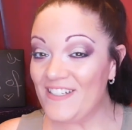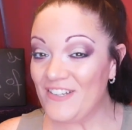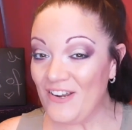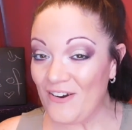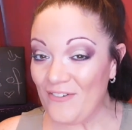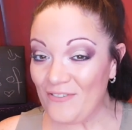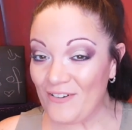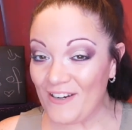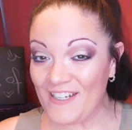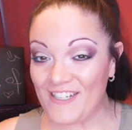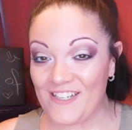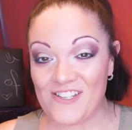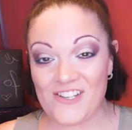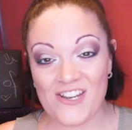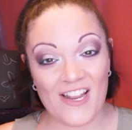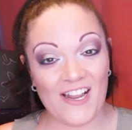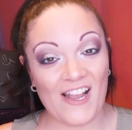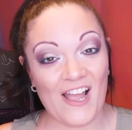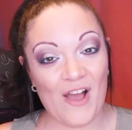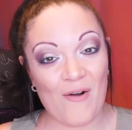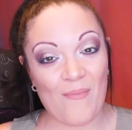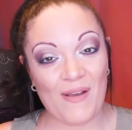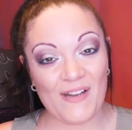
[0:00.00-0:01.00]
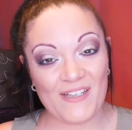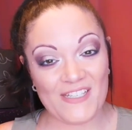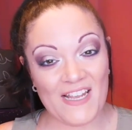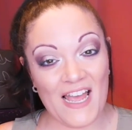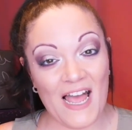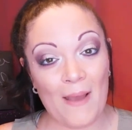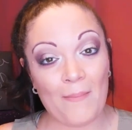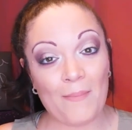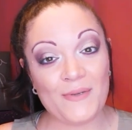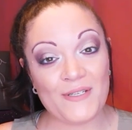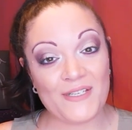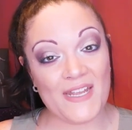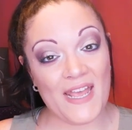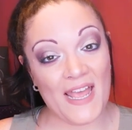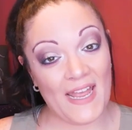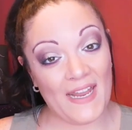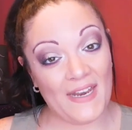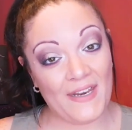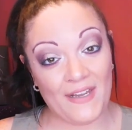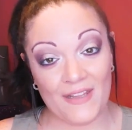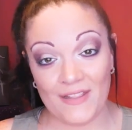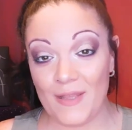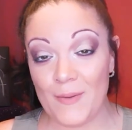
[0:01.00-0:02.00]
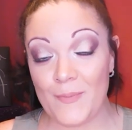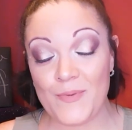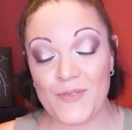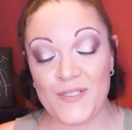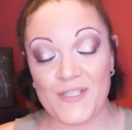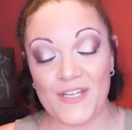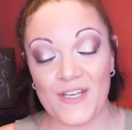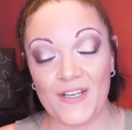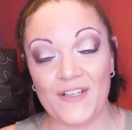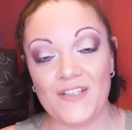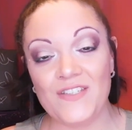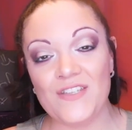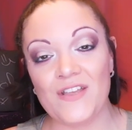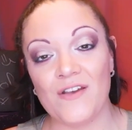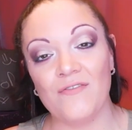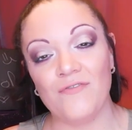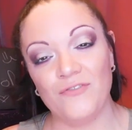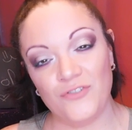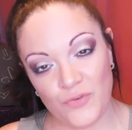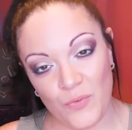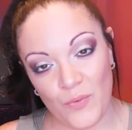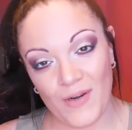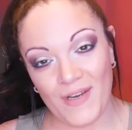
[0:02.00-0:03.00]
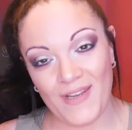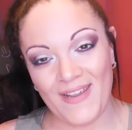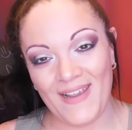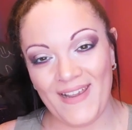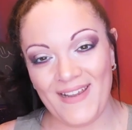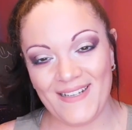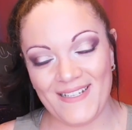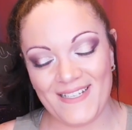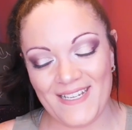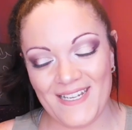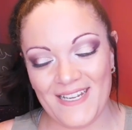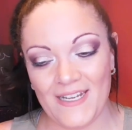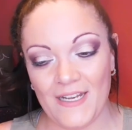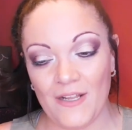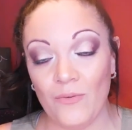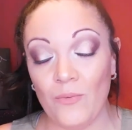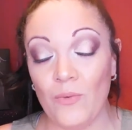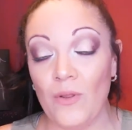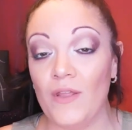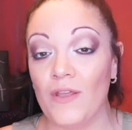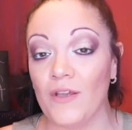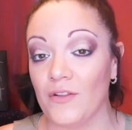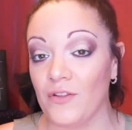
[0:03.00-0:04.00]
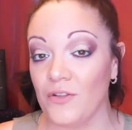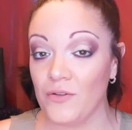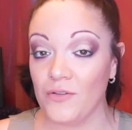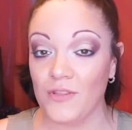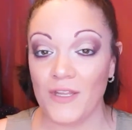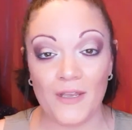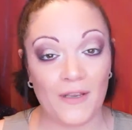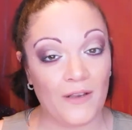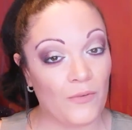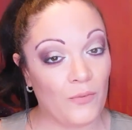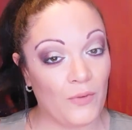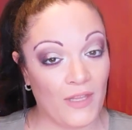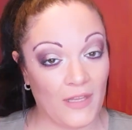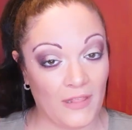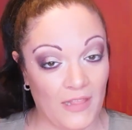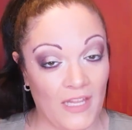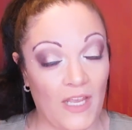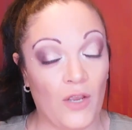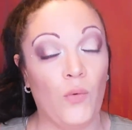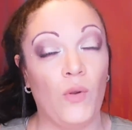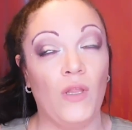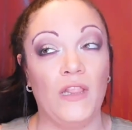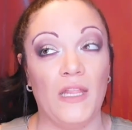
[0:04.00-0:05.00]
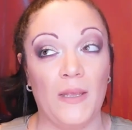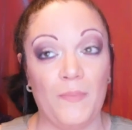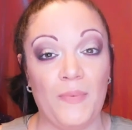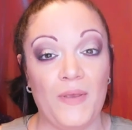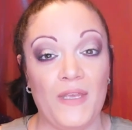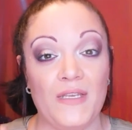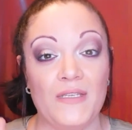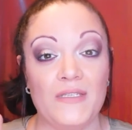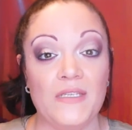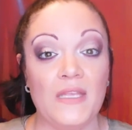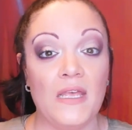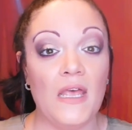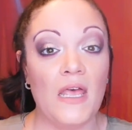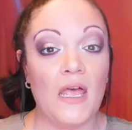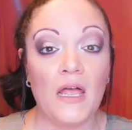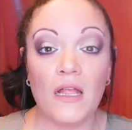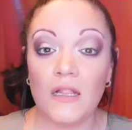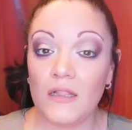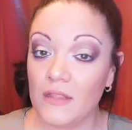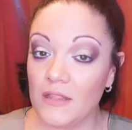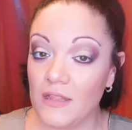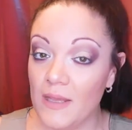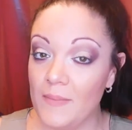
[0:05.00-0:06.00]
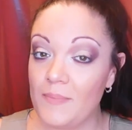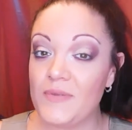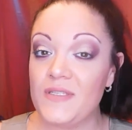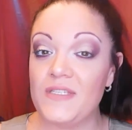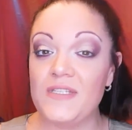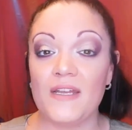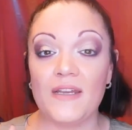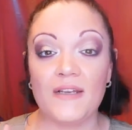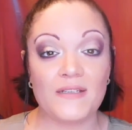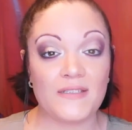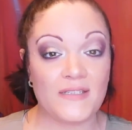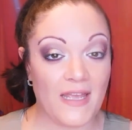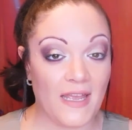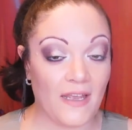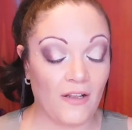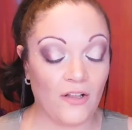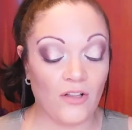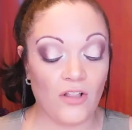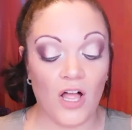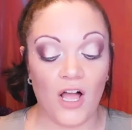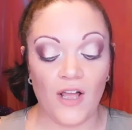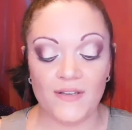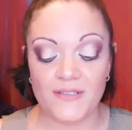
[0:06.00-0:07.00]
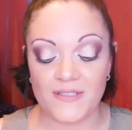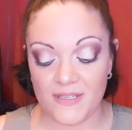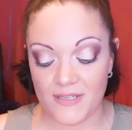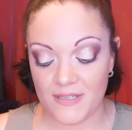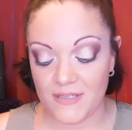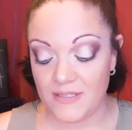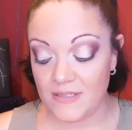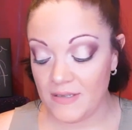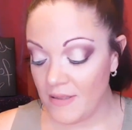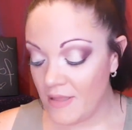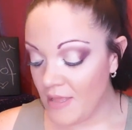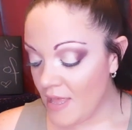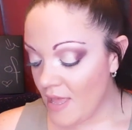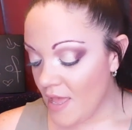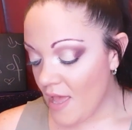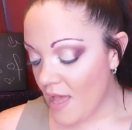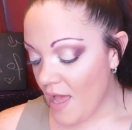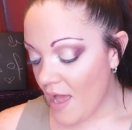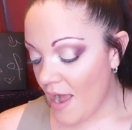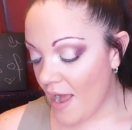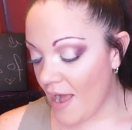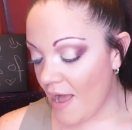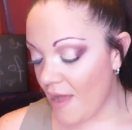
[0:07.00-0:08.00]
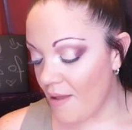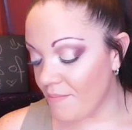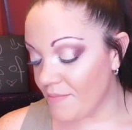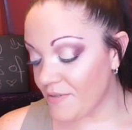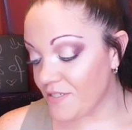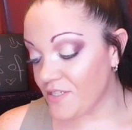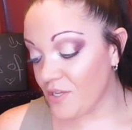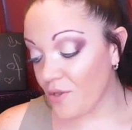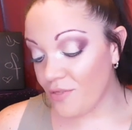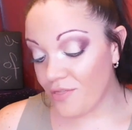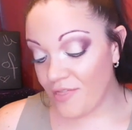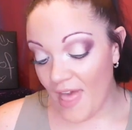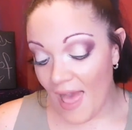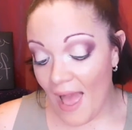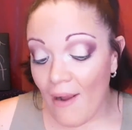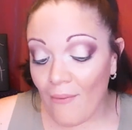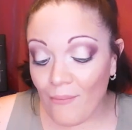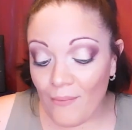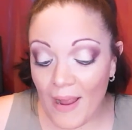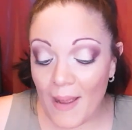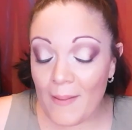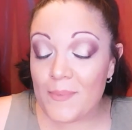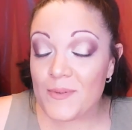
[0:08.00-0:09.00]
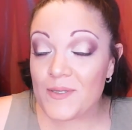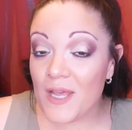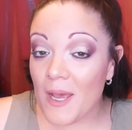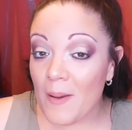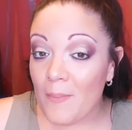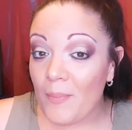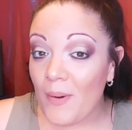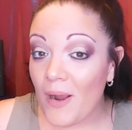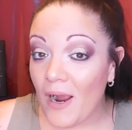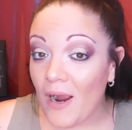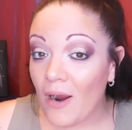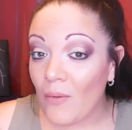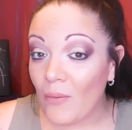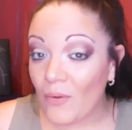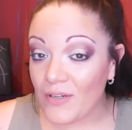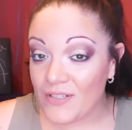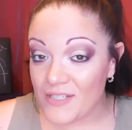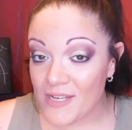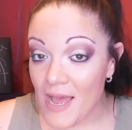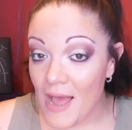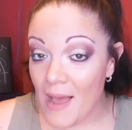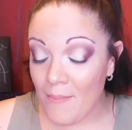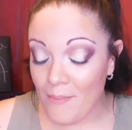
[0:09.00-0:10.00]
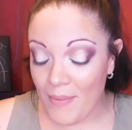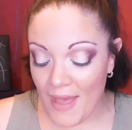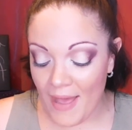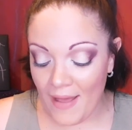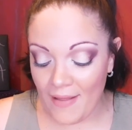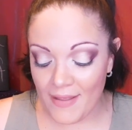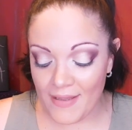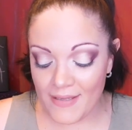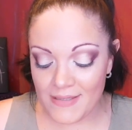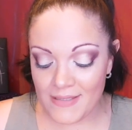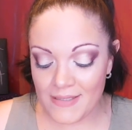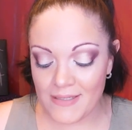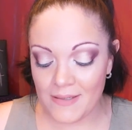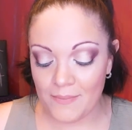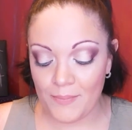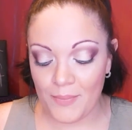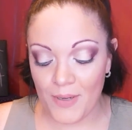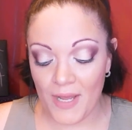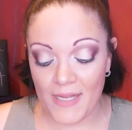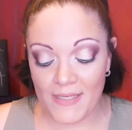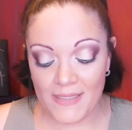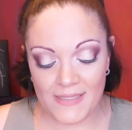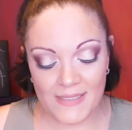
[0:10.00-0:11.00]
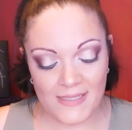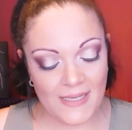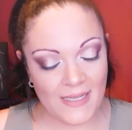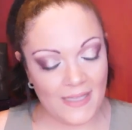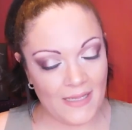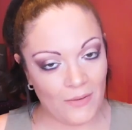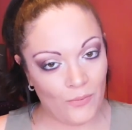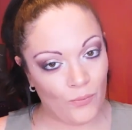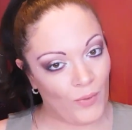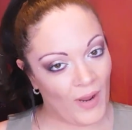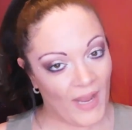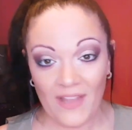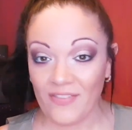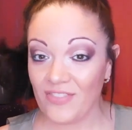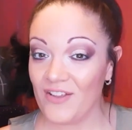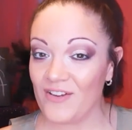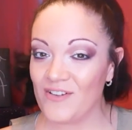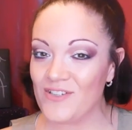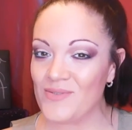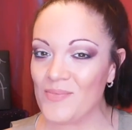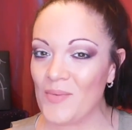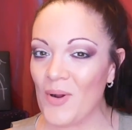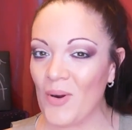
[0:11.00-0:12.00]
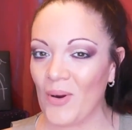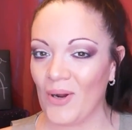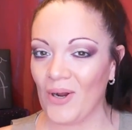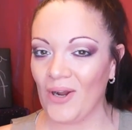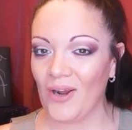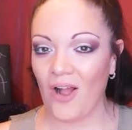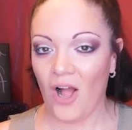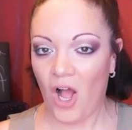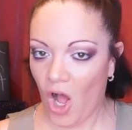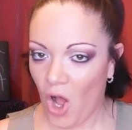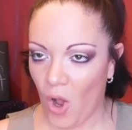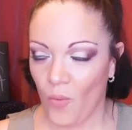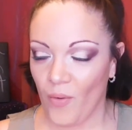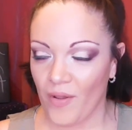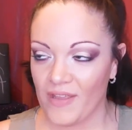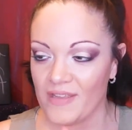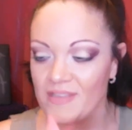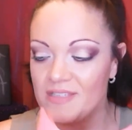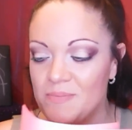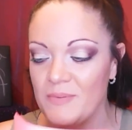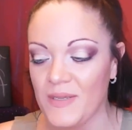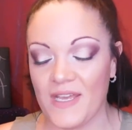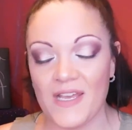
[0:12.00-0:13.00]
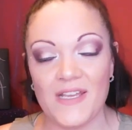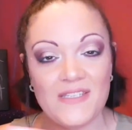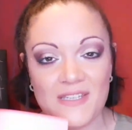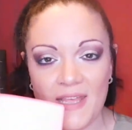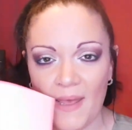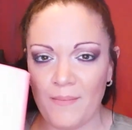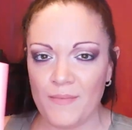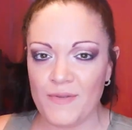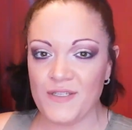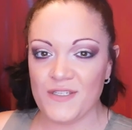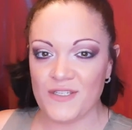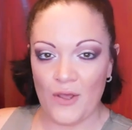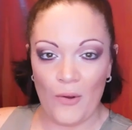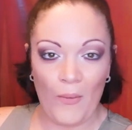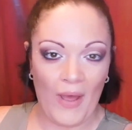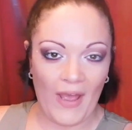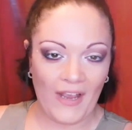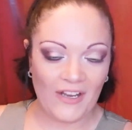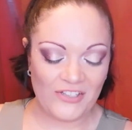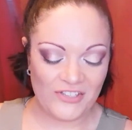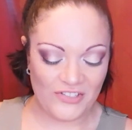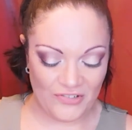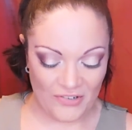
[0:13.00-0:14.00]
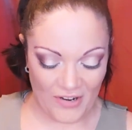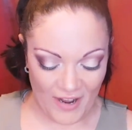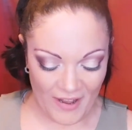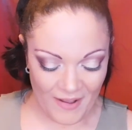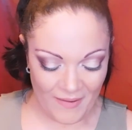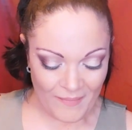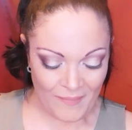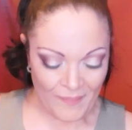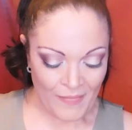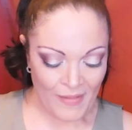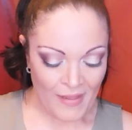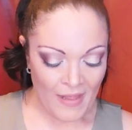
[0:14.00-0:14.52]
don't forget to check out my top 10 lipsticks of 2018. It will include liquid lippies, lipsticks, and glosses. So that wraps up our top palettes, but wait, there's more, always, because I'm so extra.